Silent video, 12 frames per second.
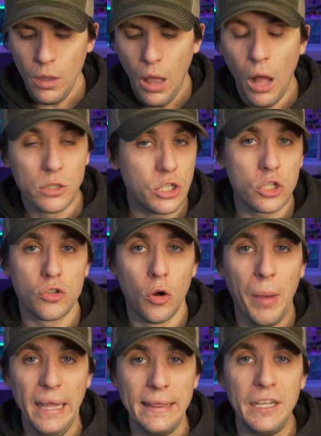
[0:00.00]
I'll just throw
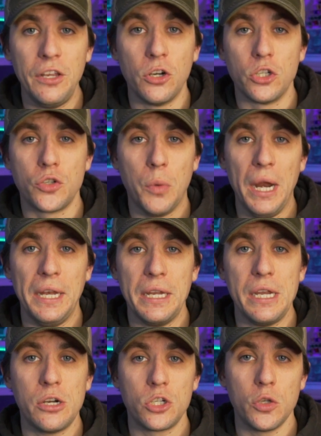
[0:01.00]
my leaders right in
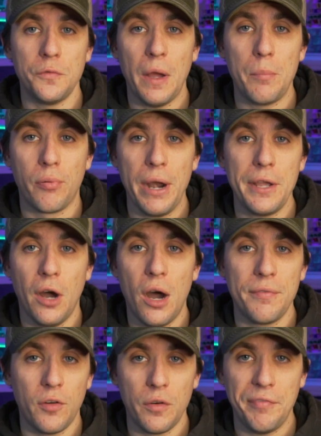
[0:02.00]
here. So if I break
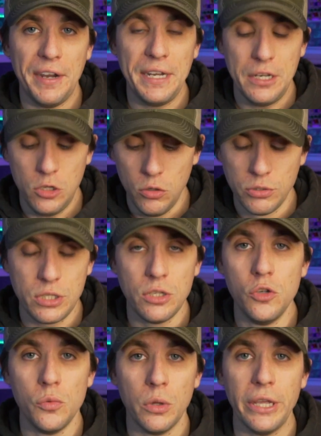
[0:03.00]
off or if I need to use
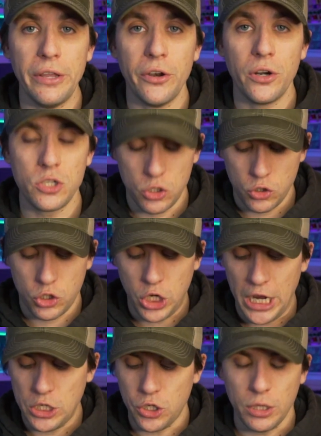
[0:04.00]
new leaders,
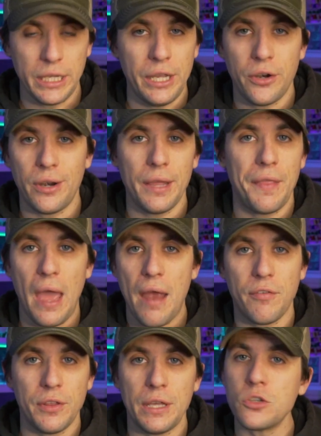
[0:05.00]
change a leader,
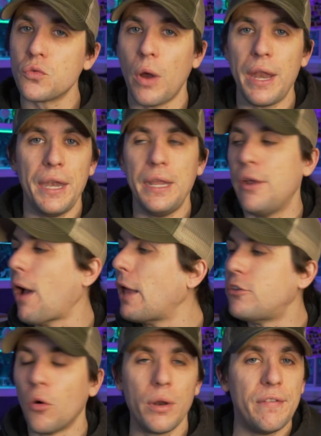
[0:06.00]
everything's right in here. I
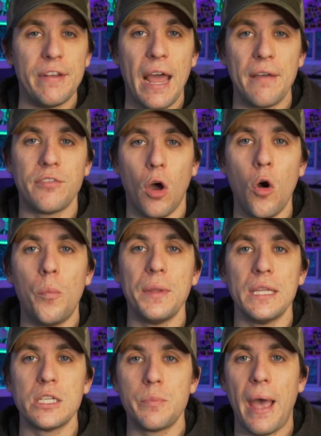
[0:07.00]
don't even have to
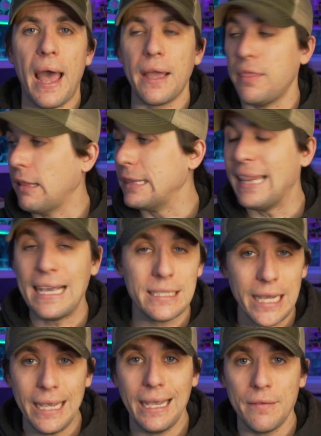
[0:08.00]
open this bag. The
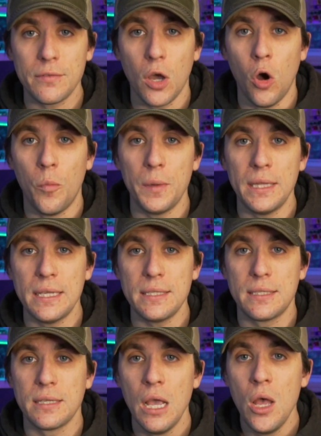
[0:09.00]
less I have to open
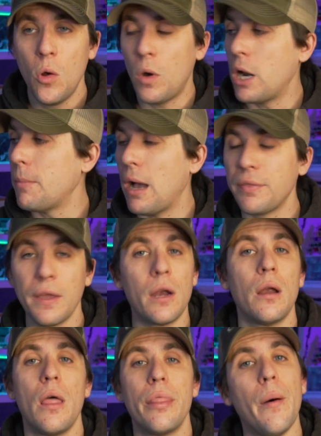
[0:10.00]
this when I'm out
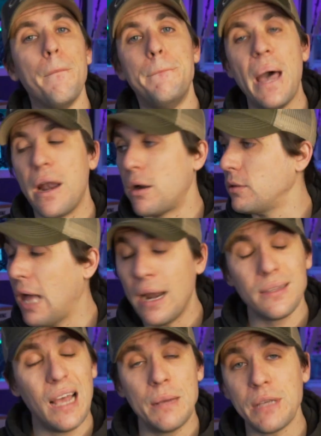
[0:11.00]
there, the better. A lot
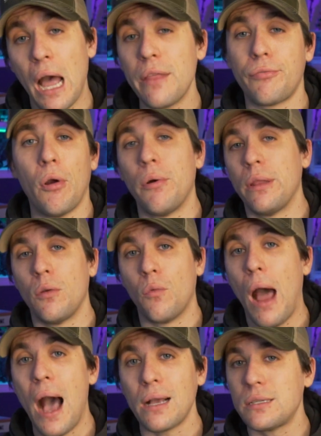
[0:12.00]
of times I throw it in the
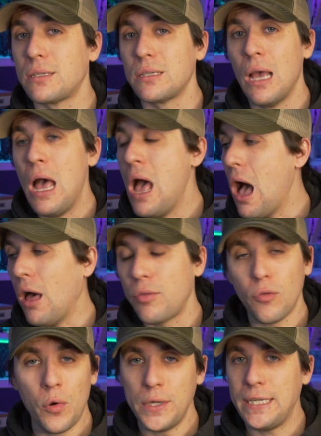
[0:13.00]
rocks. I'll
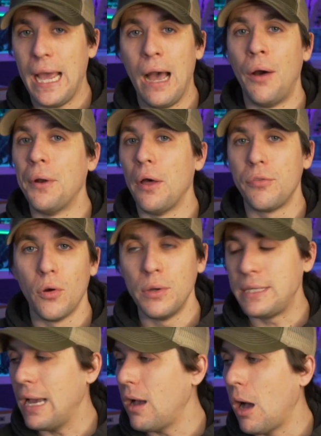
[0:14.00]
throw it down,
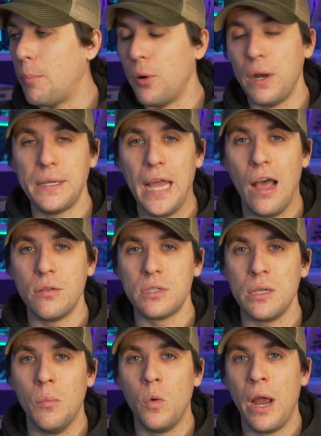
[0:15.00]
I'll put it down
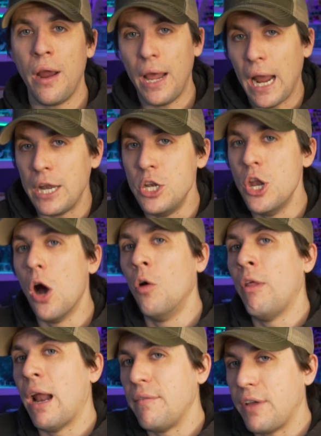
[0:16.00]
somewhere, and I know
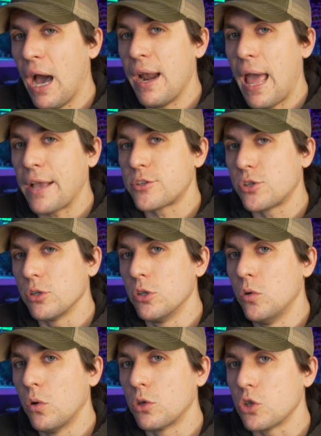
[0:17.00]
that I've got extra
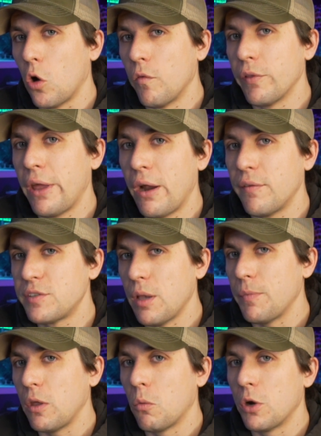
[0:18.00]
lures over there if
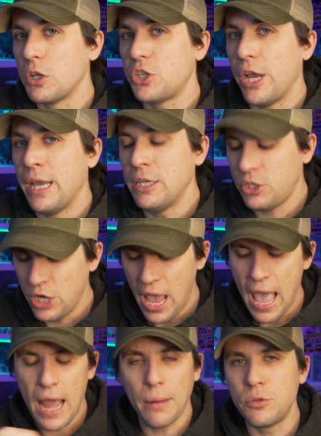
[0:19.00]
something were to change,
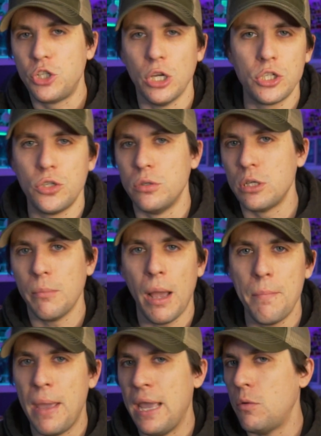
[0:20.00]
and I'm just using
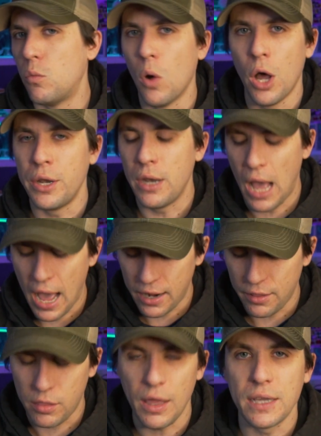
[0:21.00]
my main run out
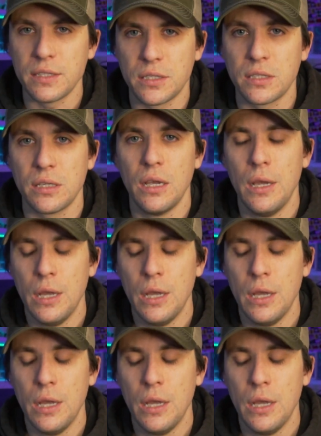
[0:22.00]
of this.